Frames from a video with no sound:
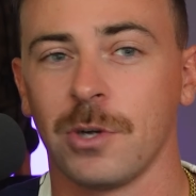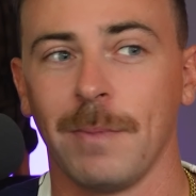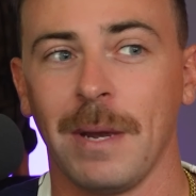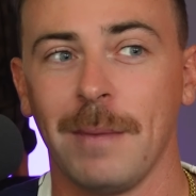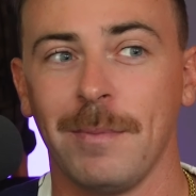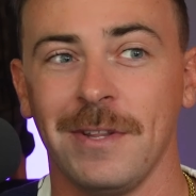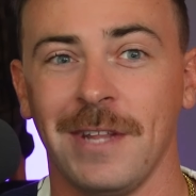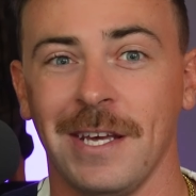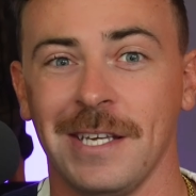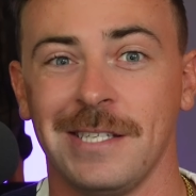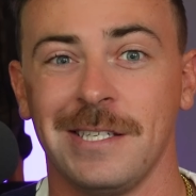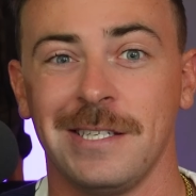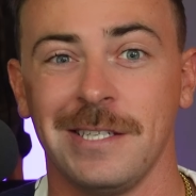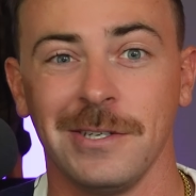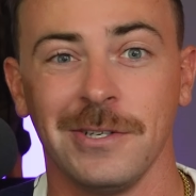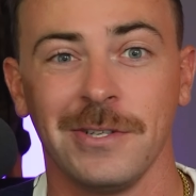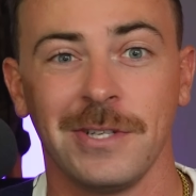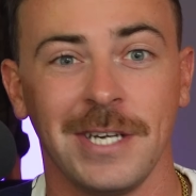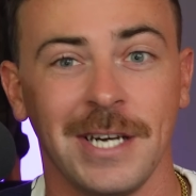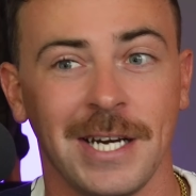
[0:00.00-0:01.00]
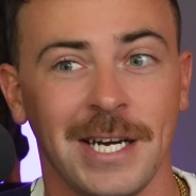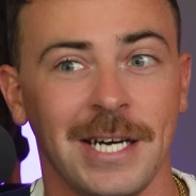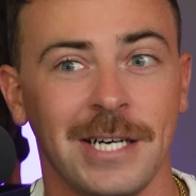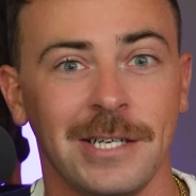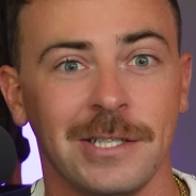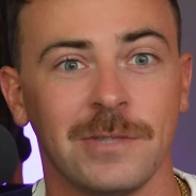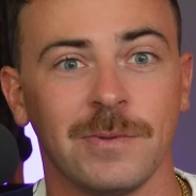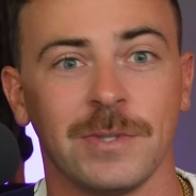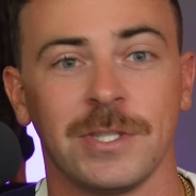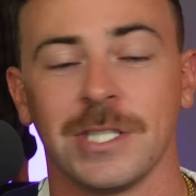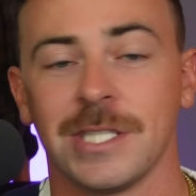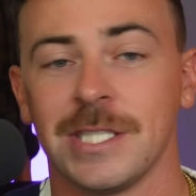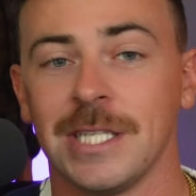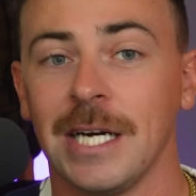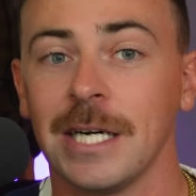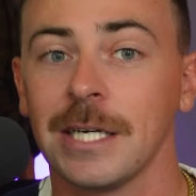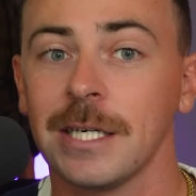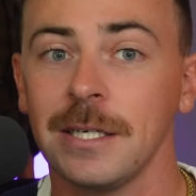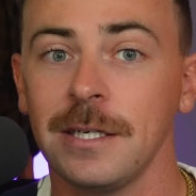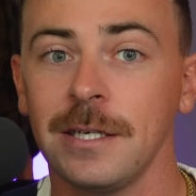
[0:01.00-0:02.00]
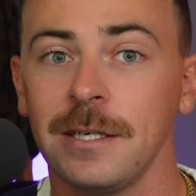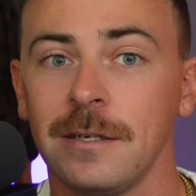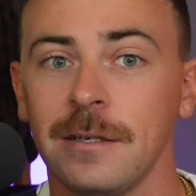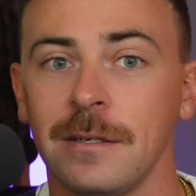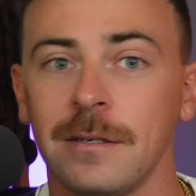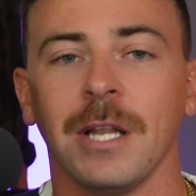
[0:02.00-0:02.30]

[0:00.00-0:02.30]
or maybe they steal the accounts, which is not good.